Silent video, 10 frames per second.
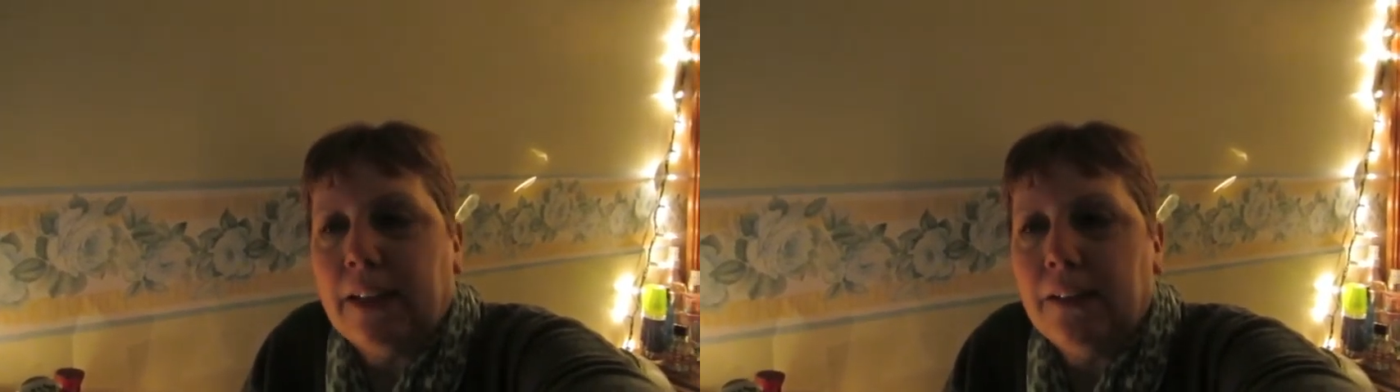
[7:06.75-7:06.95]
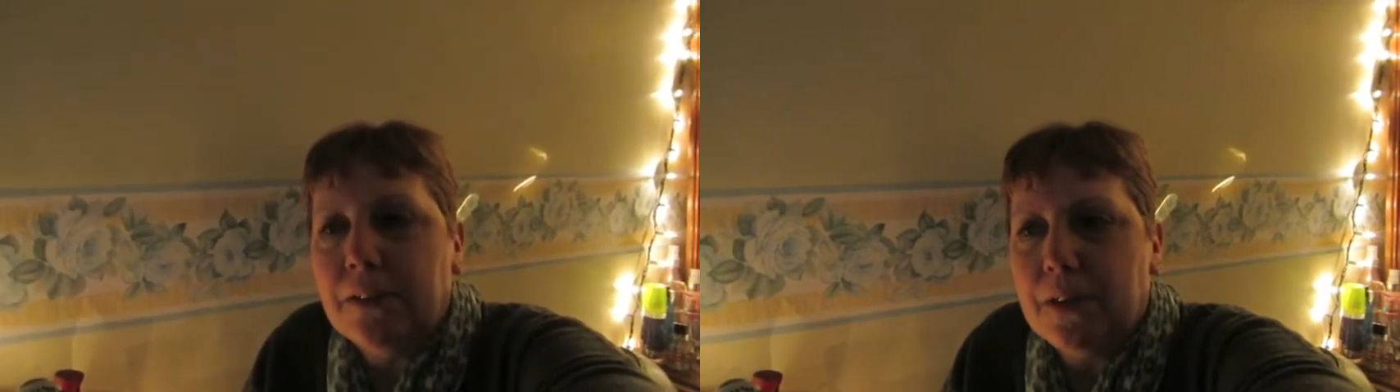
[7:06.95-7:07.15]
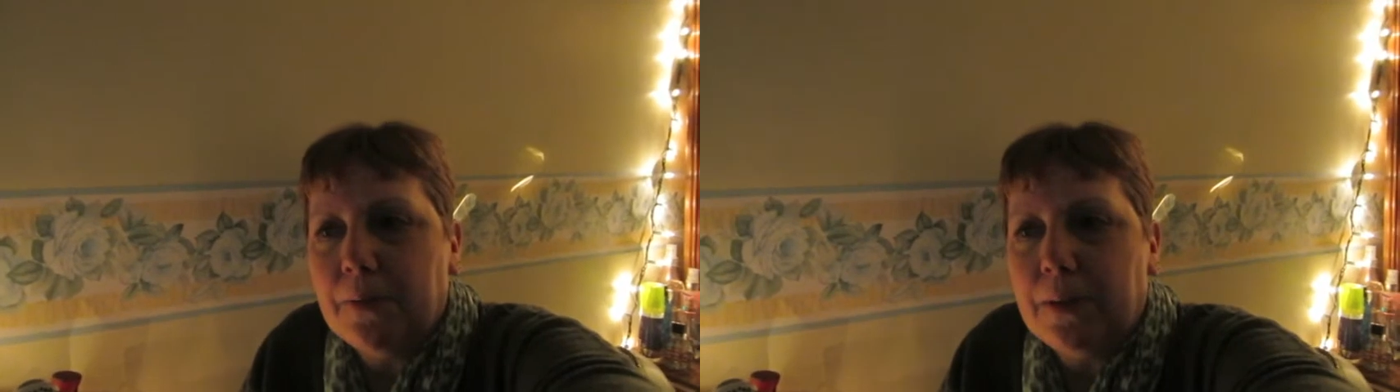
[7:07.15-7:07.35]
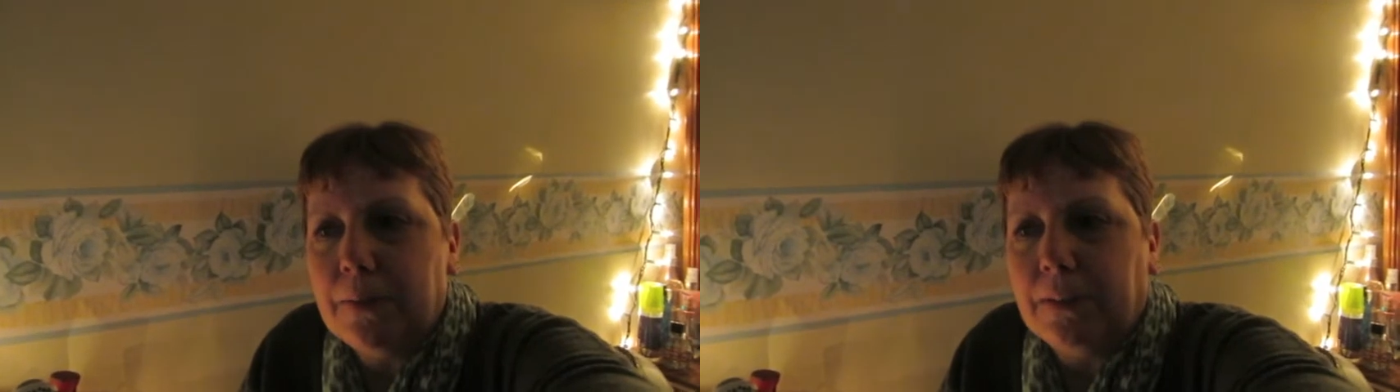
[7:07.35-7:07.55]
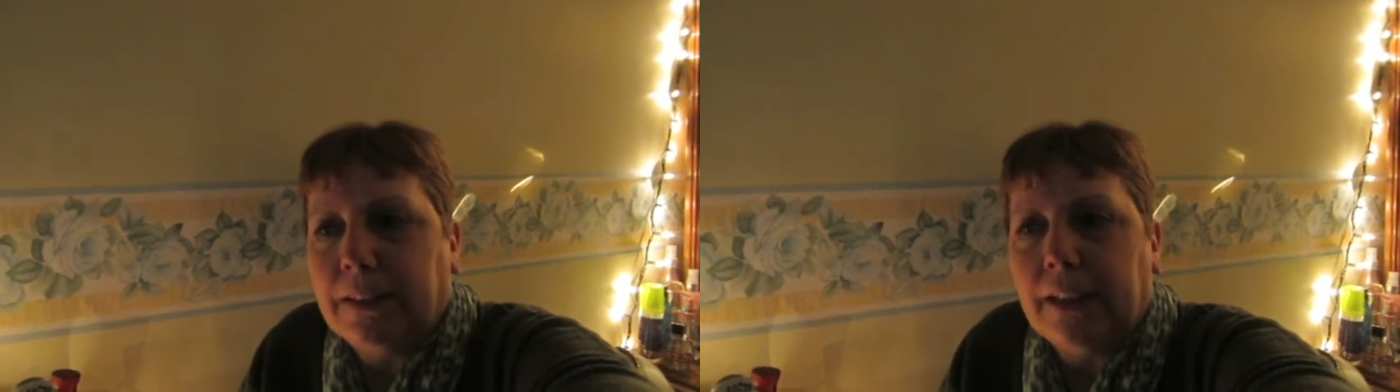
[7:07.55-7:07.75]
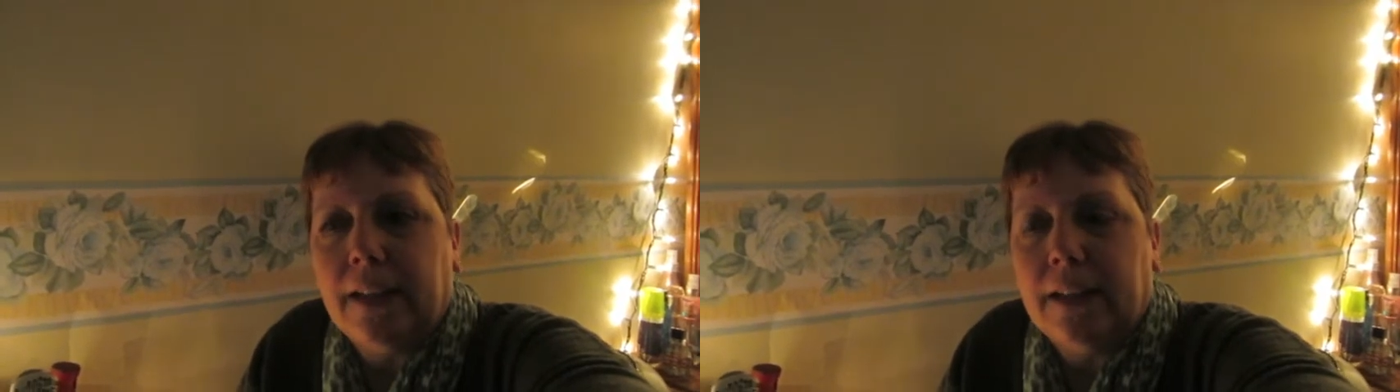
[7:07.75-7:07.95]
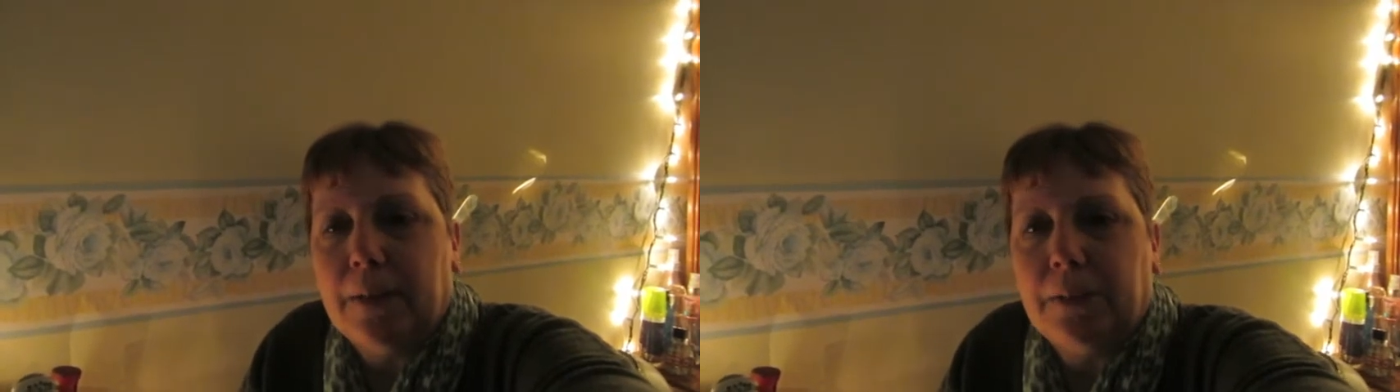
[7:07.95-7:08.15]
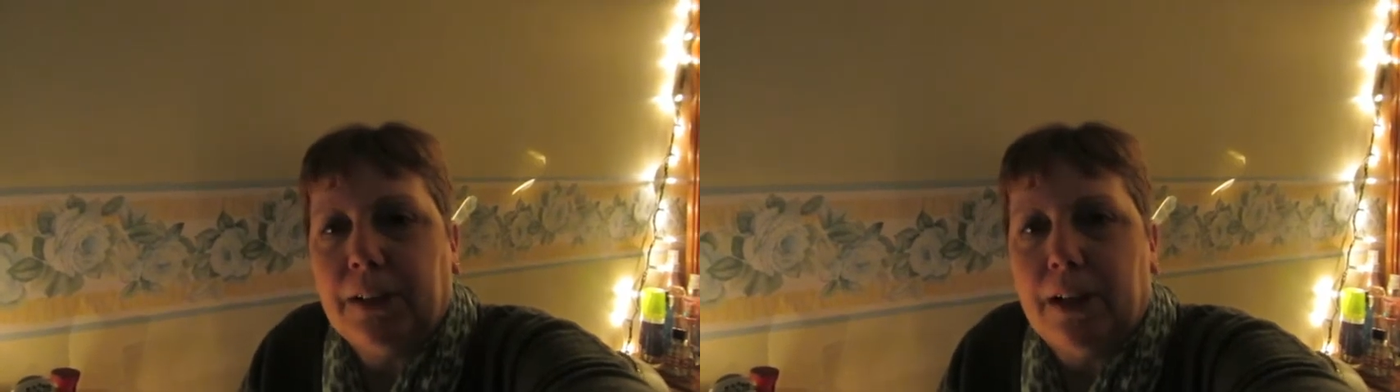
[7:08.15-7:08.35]
I know some people stay in
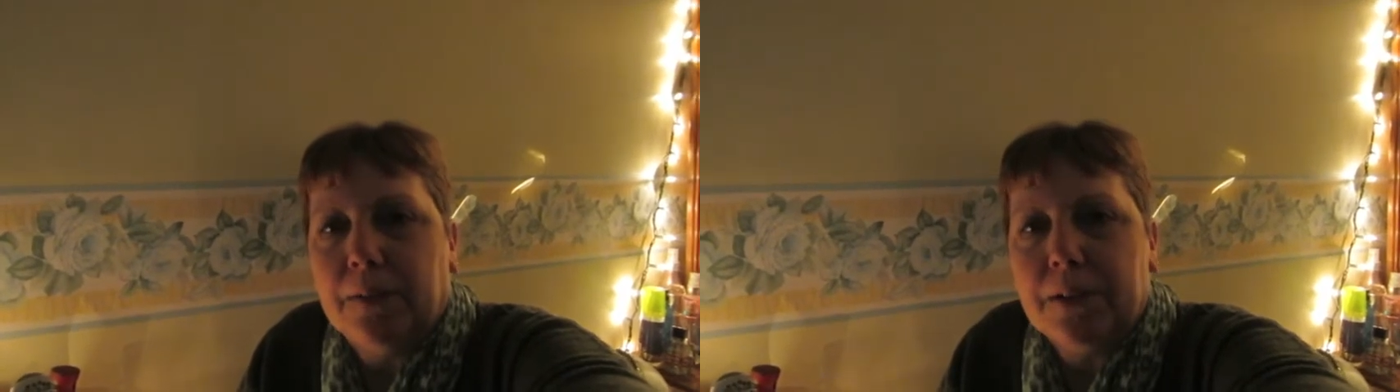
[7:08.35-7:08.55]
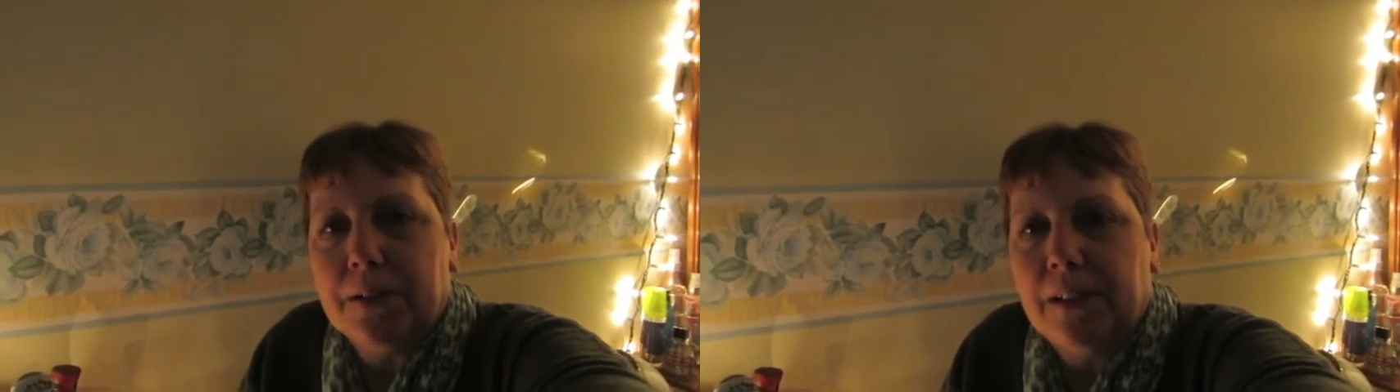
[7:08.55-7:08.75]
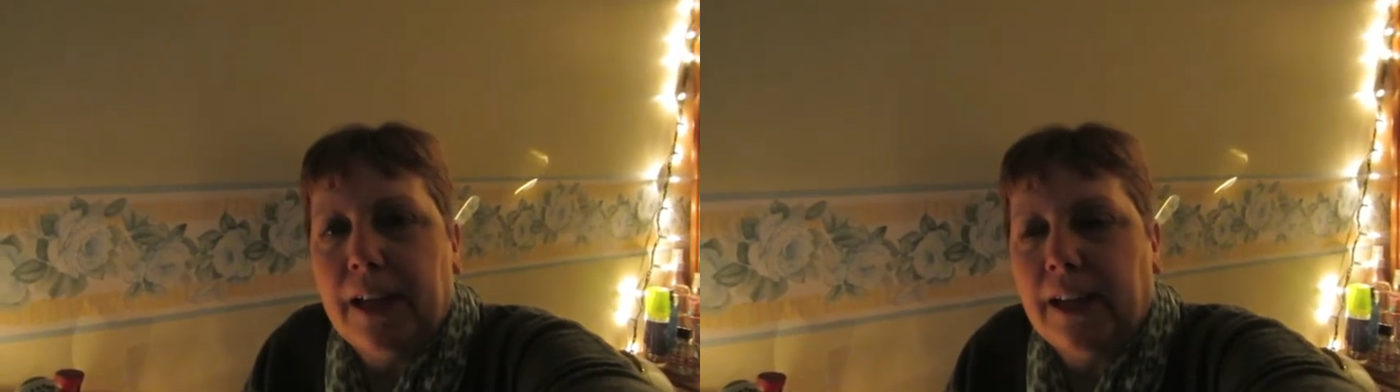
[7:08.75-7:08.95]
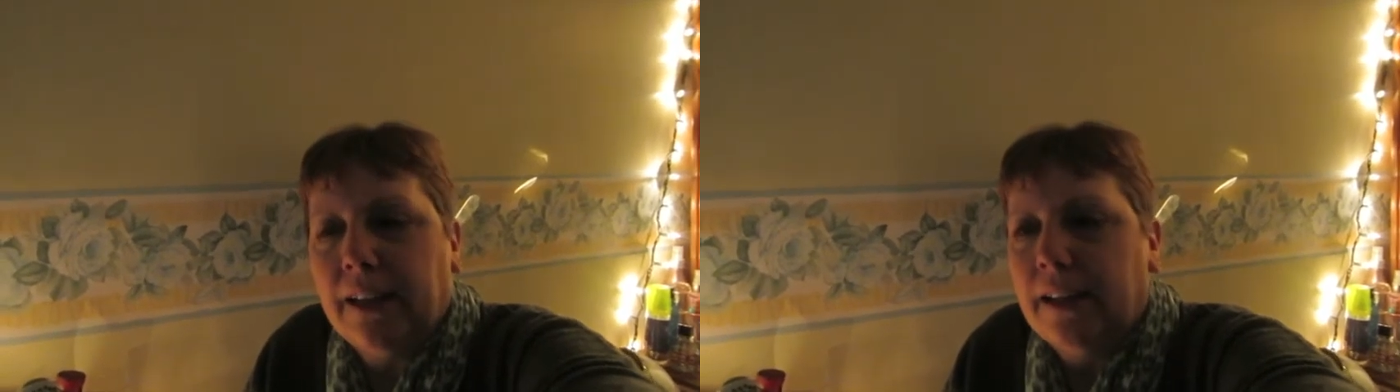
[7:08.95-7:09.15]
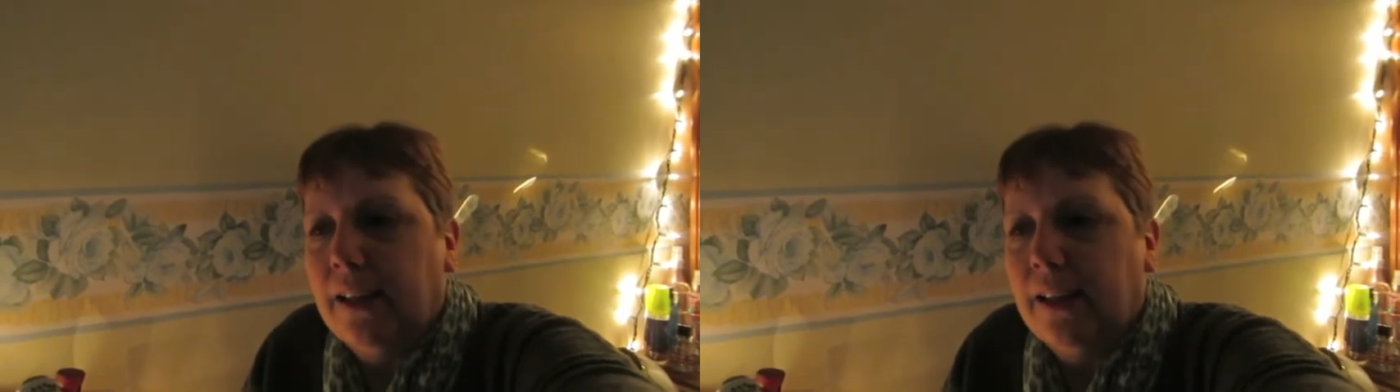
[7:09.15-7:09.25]
their pyjamas all day.